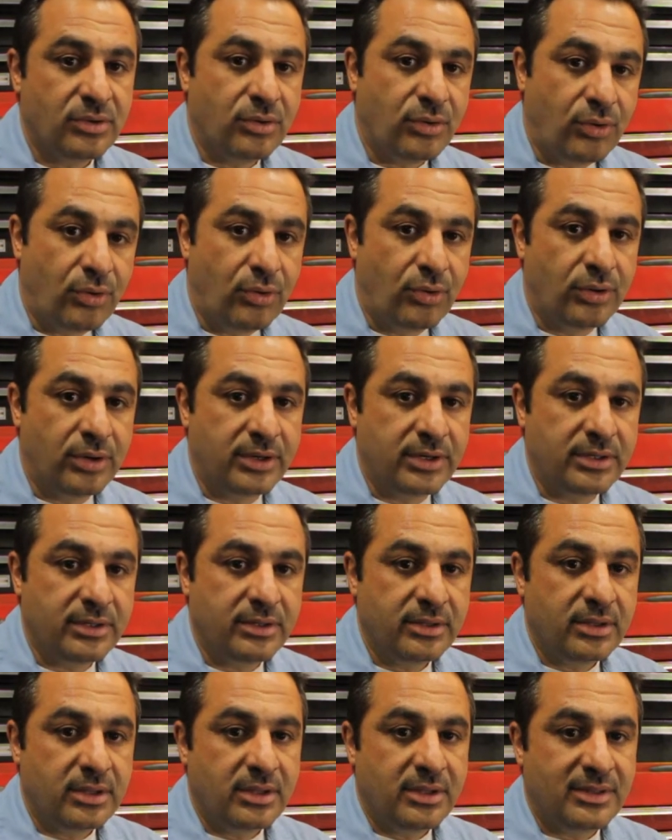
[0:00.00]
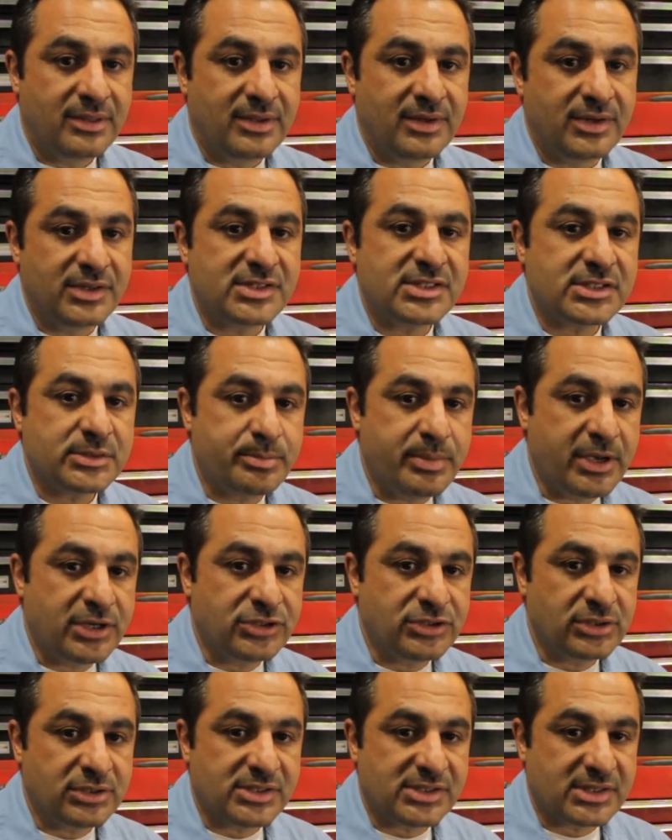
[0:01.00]
or there is
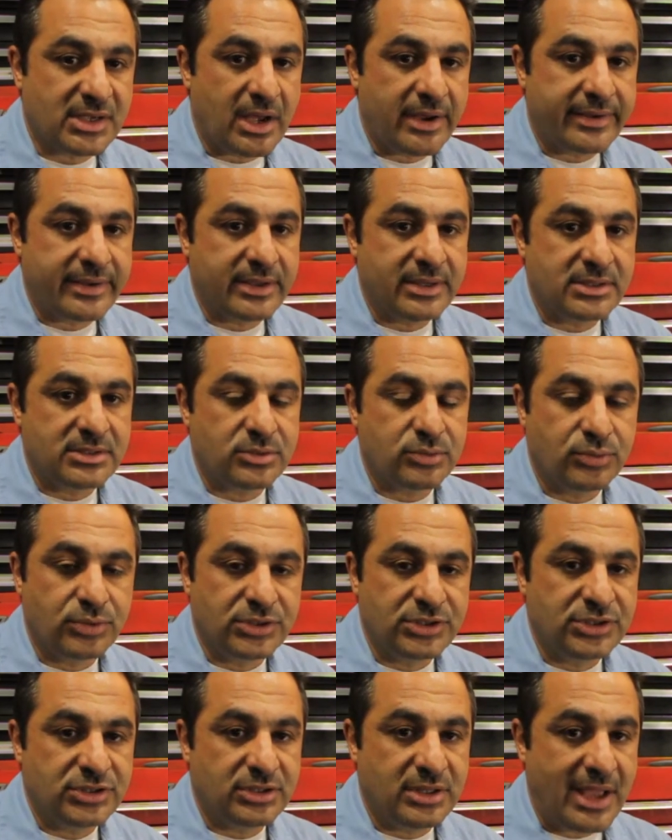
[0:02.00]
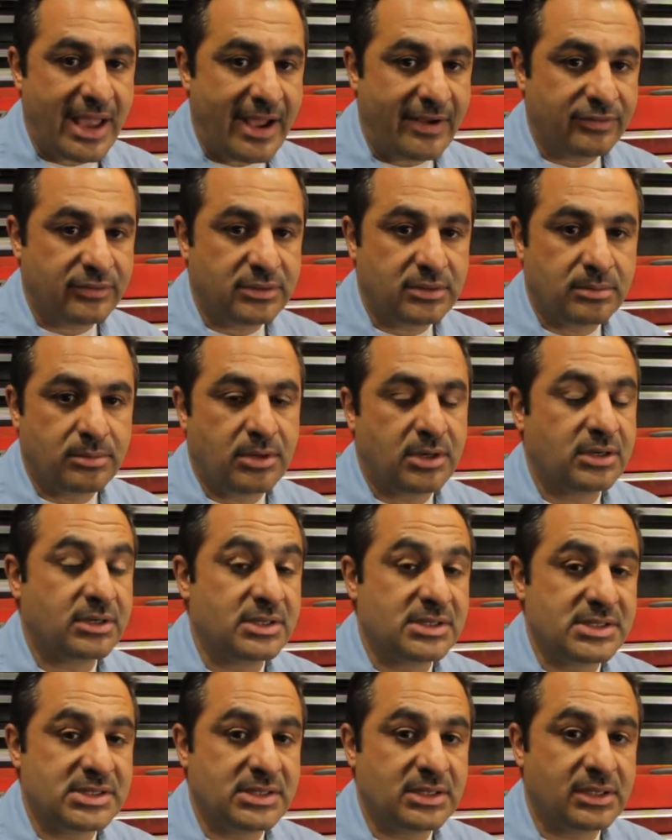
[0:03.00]
special sockets which the
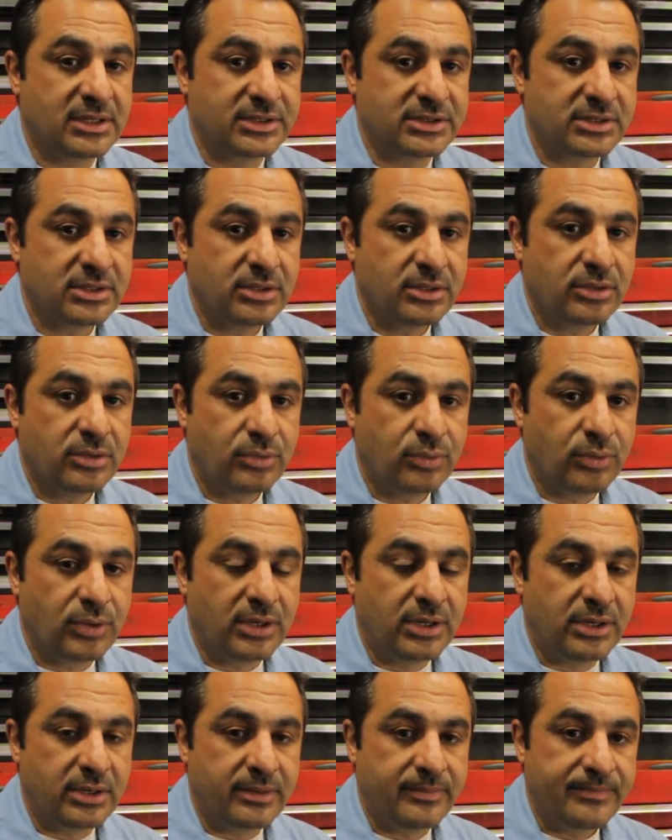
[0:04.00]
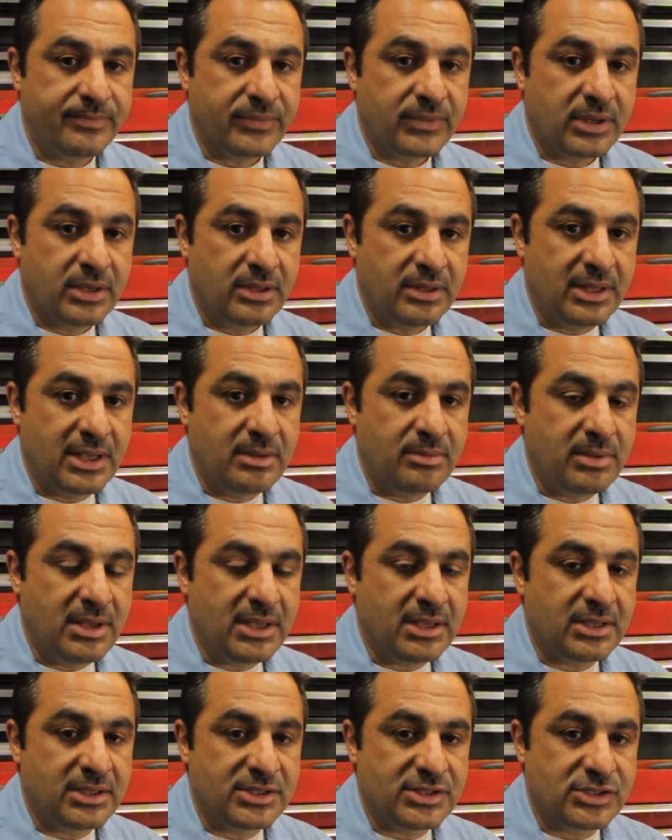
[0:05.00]
aftermarket sells where they
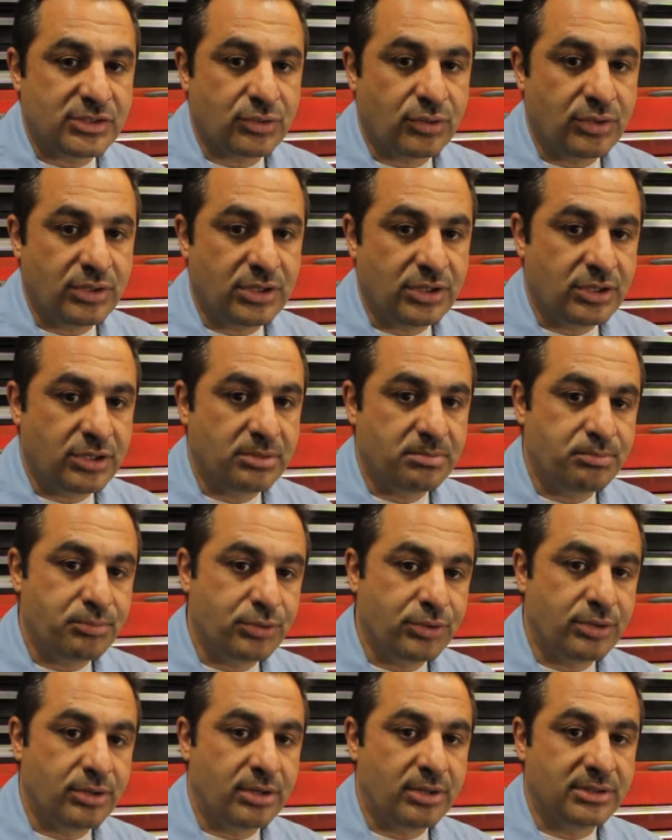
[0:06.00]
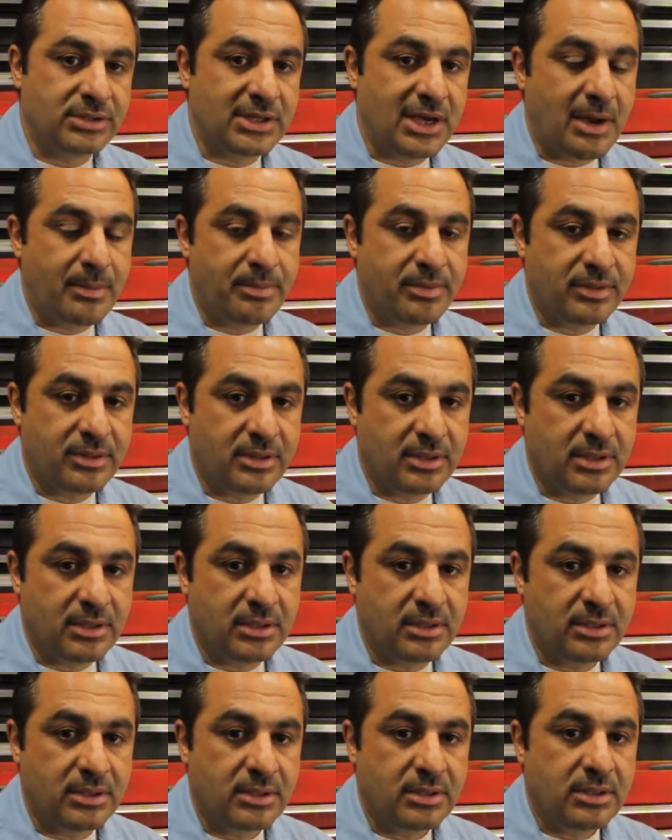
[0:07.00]
make it so you can put it on top of the
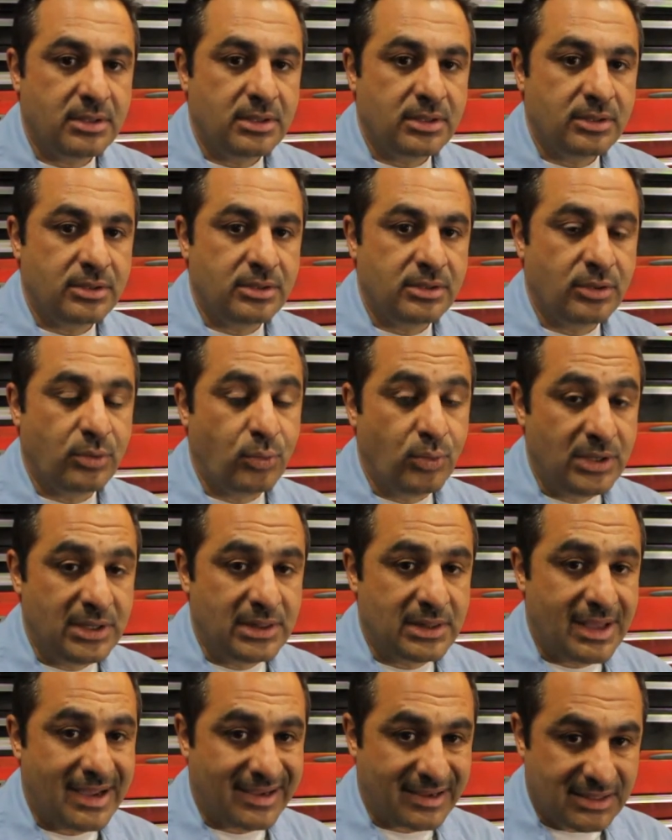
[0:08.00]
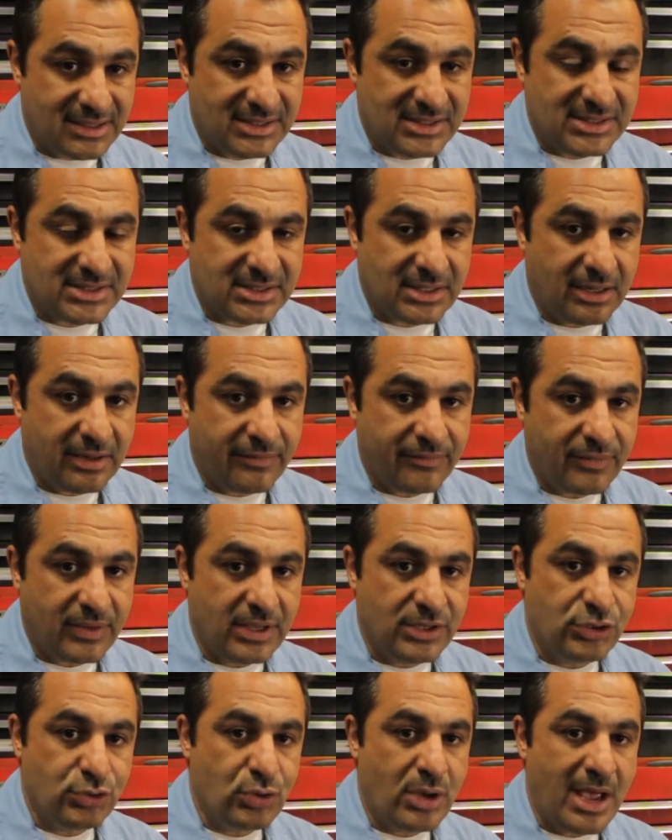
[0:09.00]
wheel lock itself
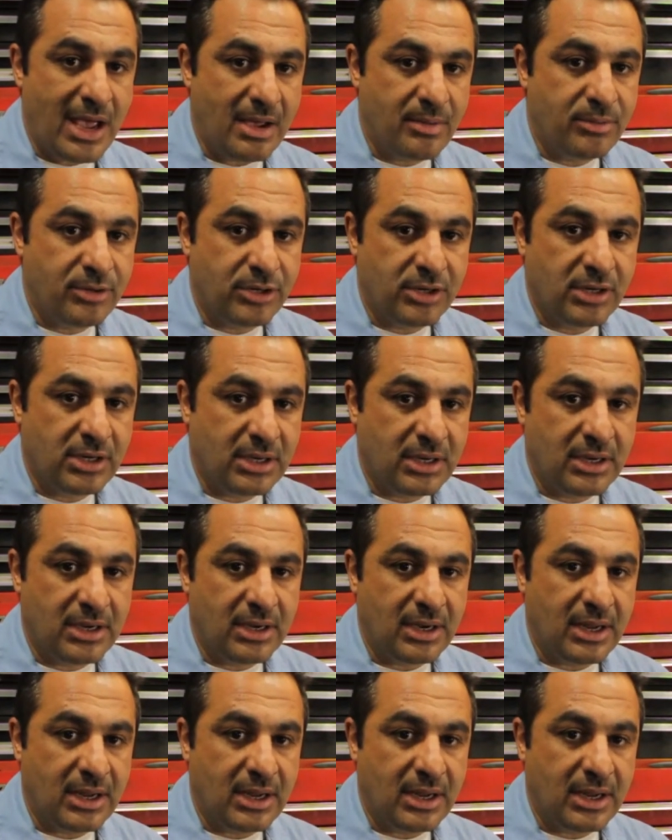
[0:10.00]
and you hammer it in,